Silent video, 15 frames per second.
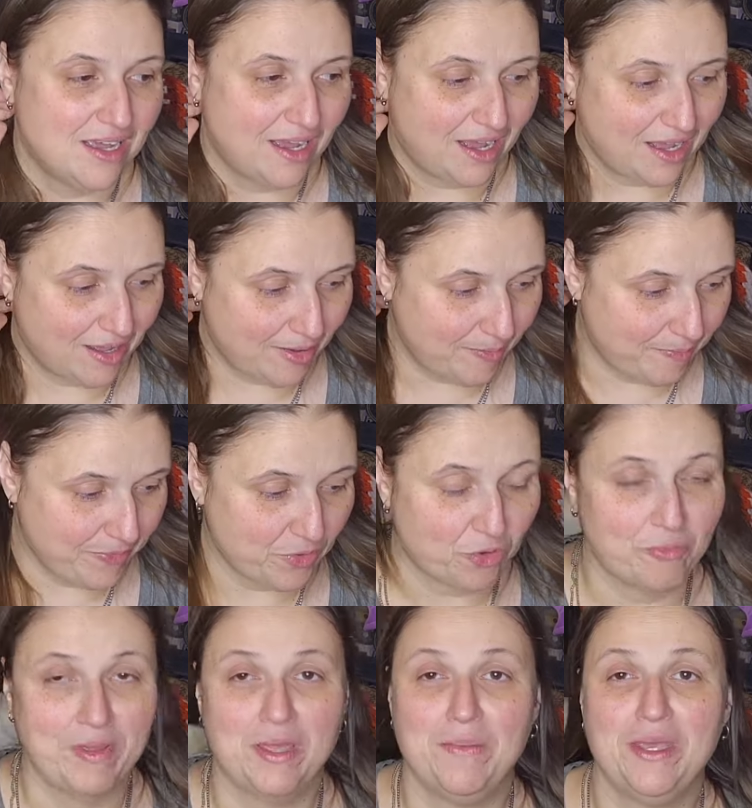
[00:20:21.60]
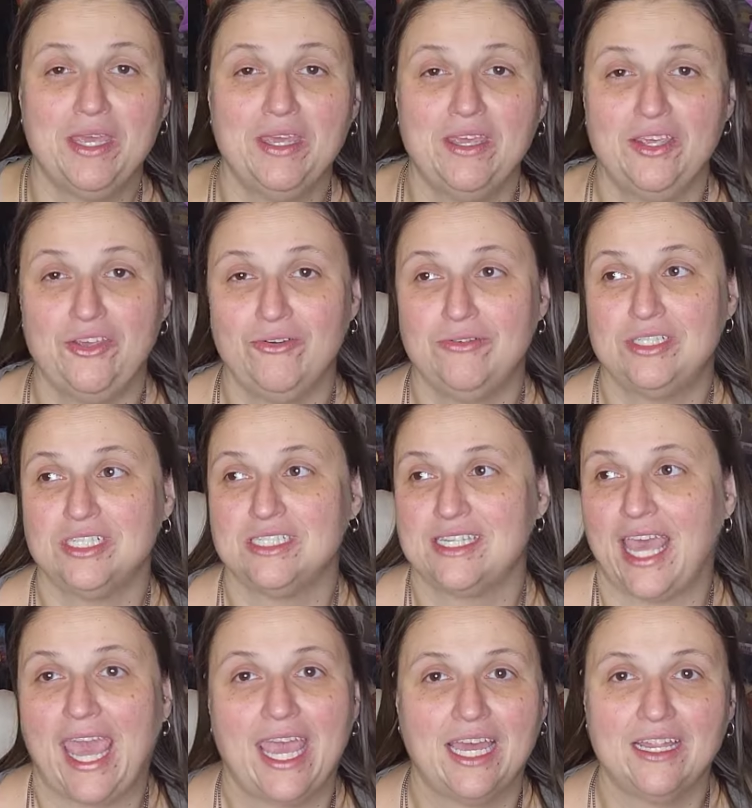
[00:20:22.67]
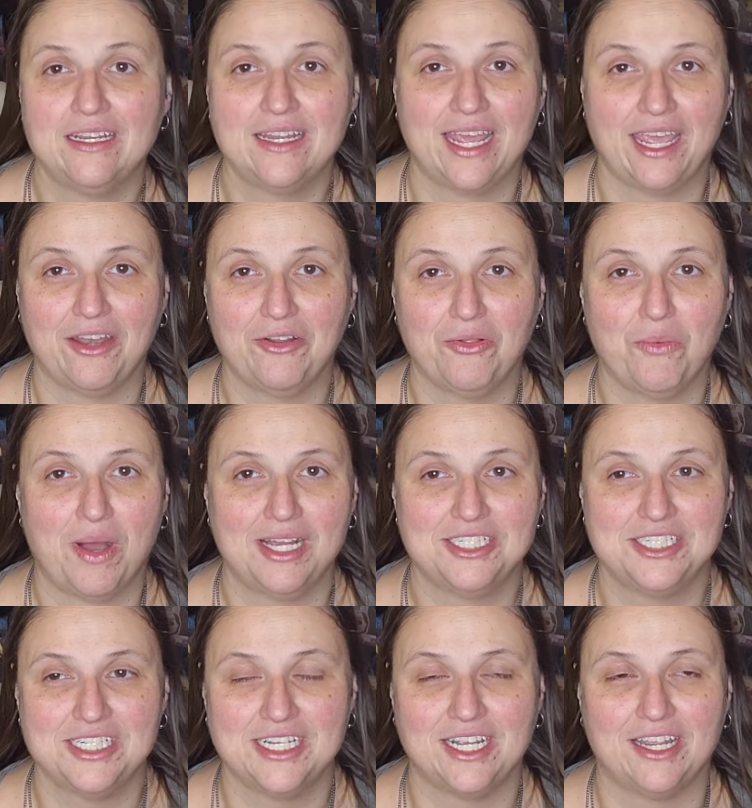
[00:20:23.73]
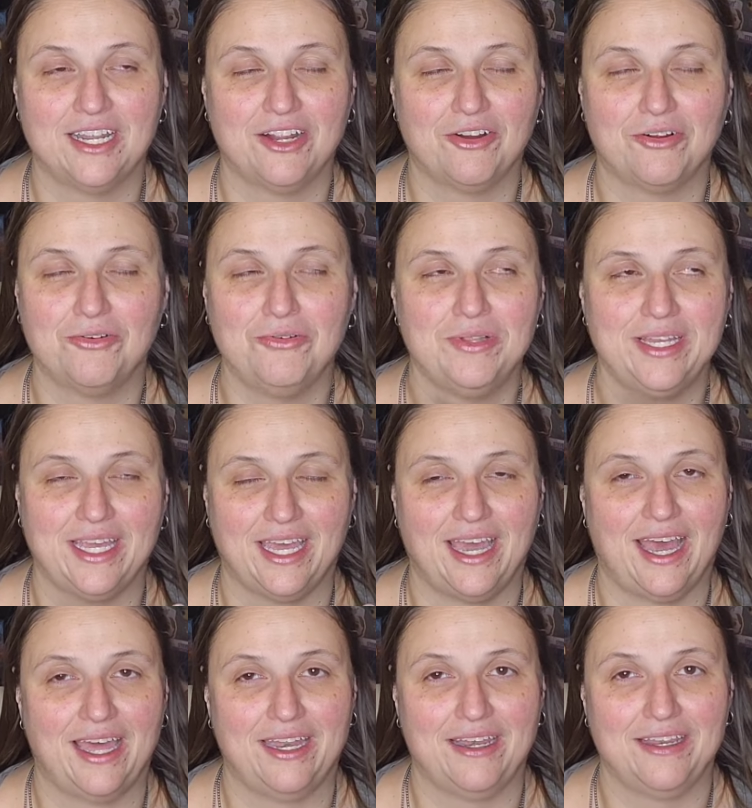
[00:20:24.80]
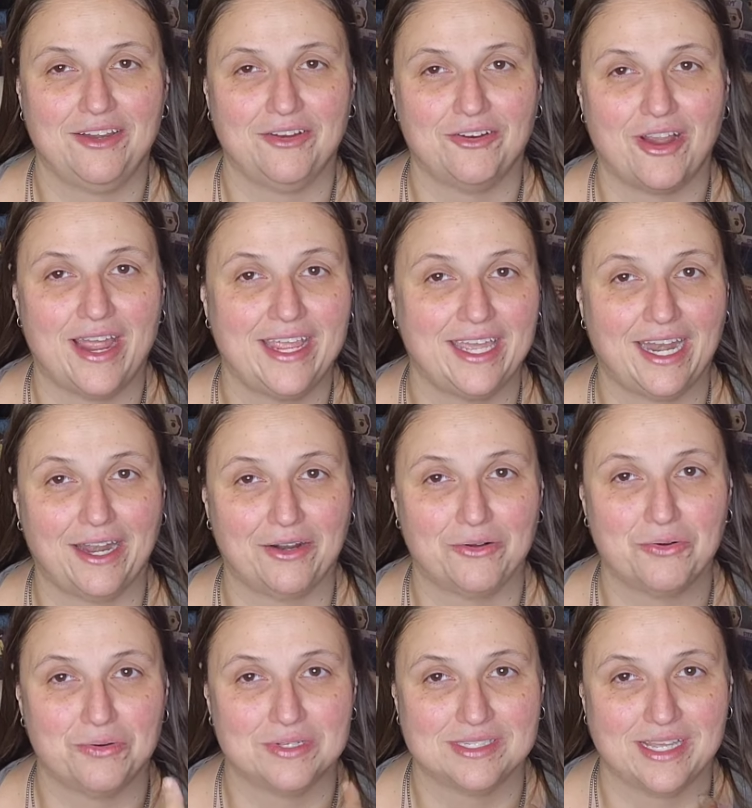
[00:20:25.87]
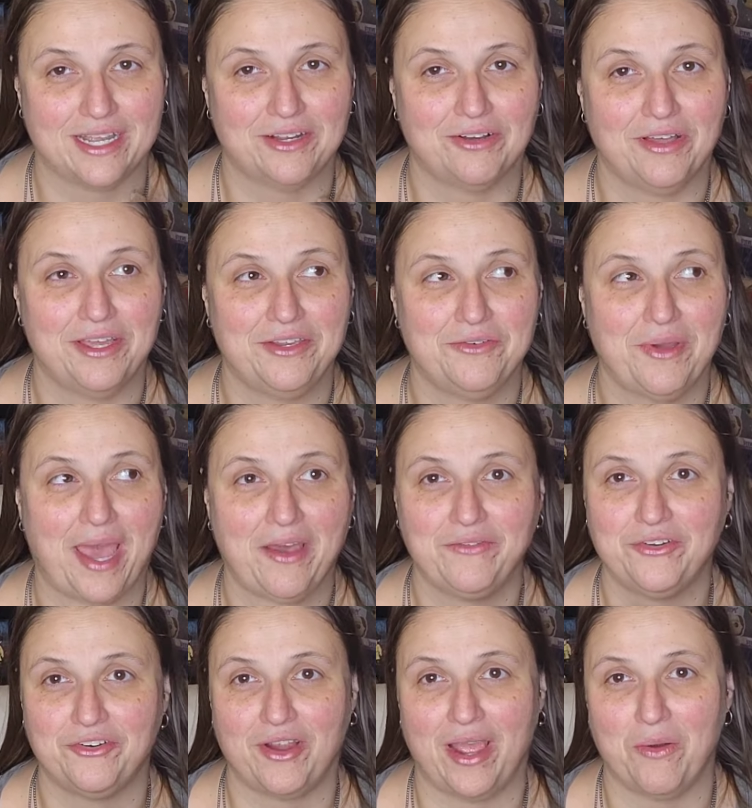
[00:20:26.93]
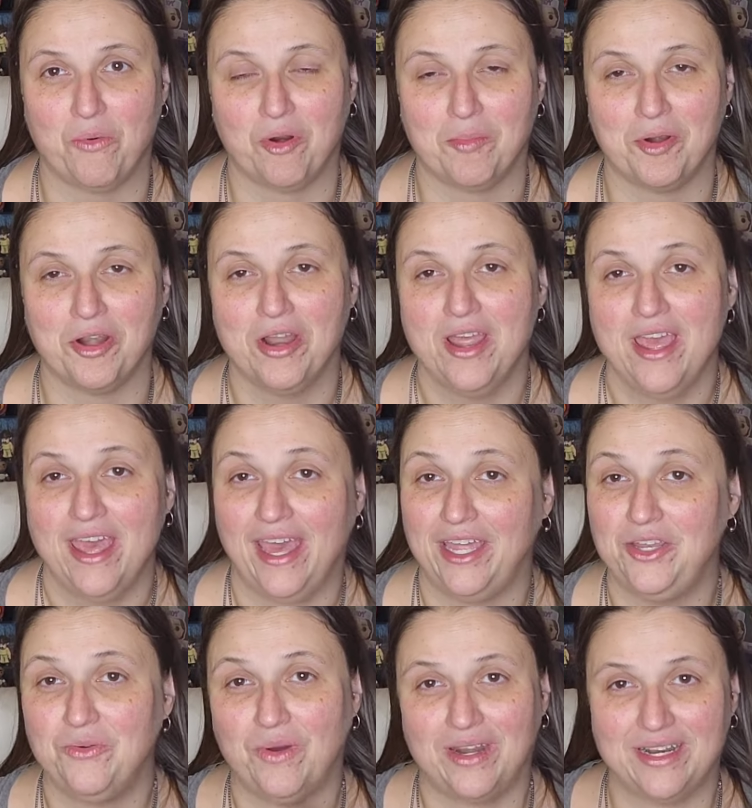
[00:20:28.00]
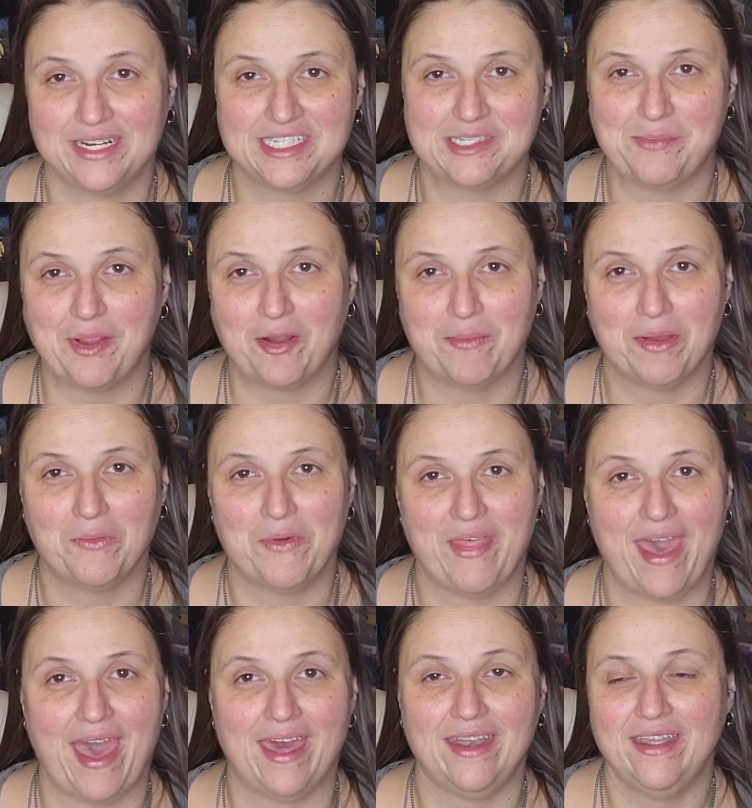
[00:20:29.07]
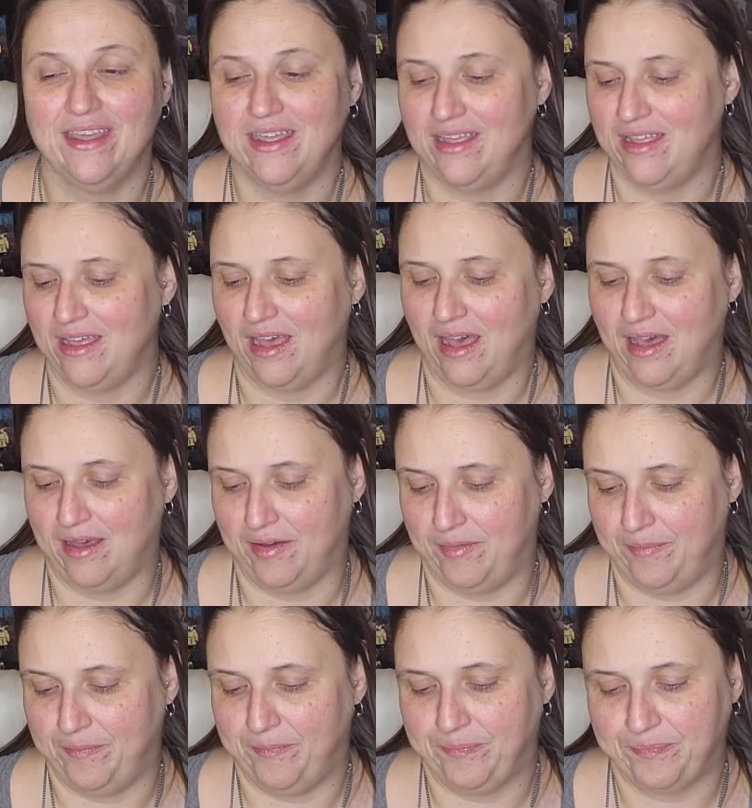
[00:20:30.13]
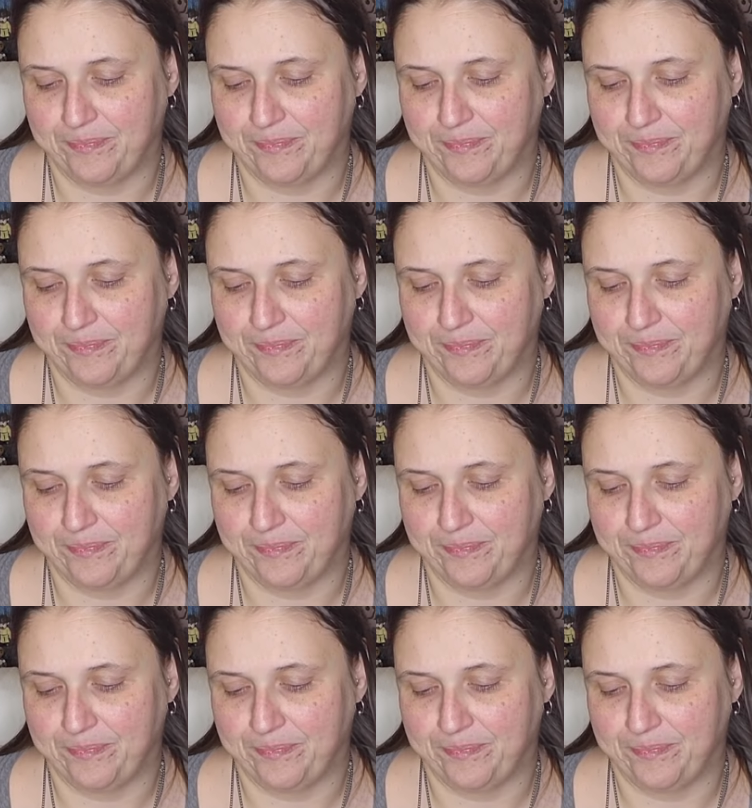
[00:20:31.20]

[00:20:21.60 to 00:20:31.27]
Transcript: Um, or maybe you just can't handle washing it or cooling it on, and drying it on a cool cycle and you have to dry it warmer and you want to experiment with that. Um,